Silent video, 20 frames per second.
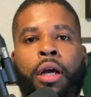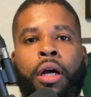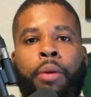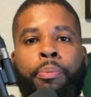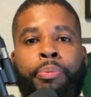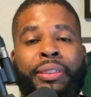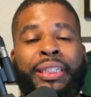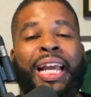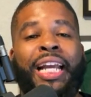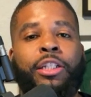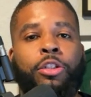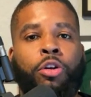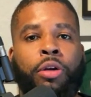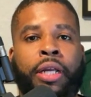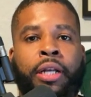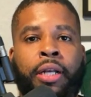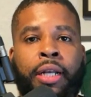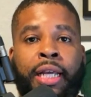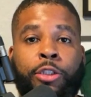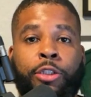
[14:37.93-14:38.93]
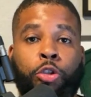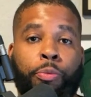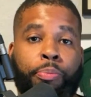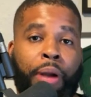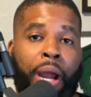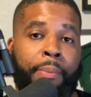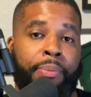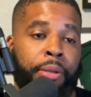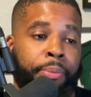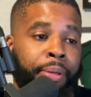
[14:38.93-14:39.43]
protect your intellectual
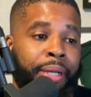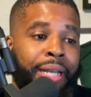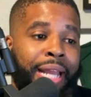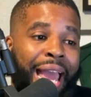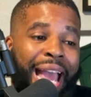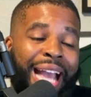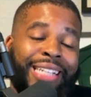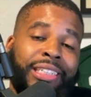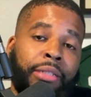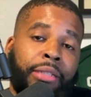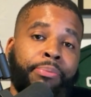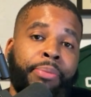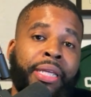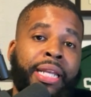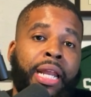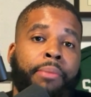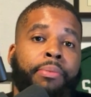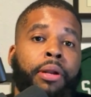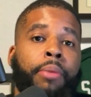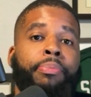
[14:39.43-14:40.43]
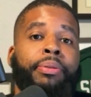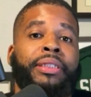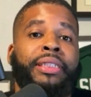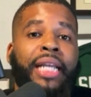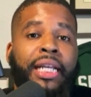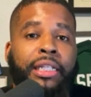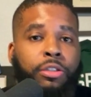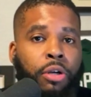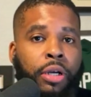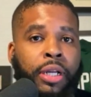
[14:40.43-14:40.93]
property, but actually being able to
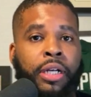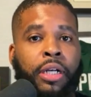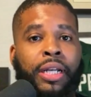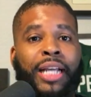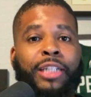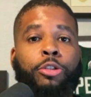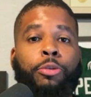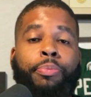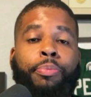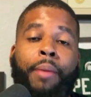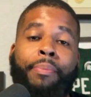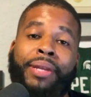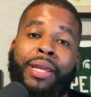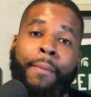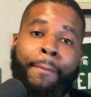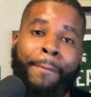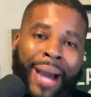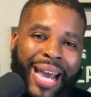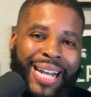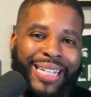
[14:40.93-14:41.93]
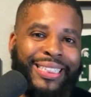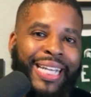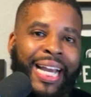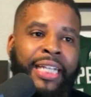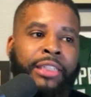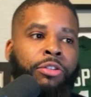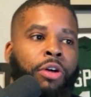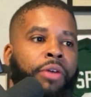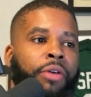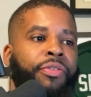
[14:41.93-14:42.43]
protect your intellectual property and
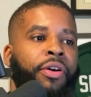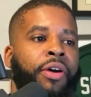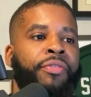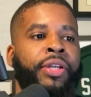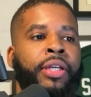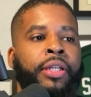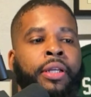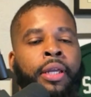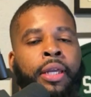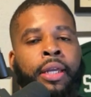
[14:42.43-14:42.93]
monetize off of it.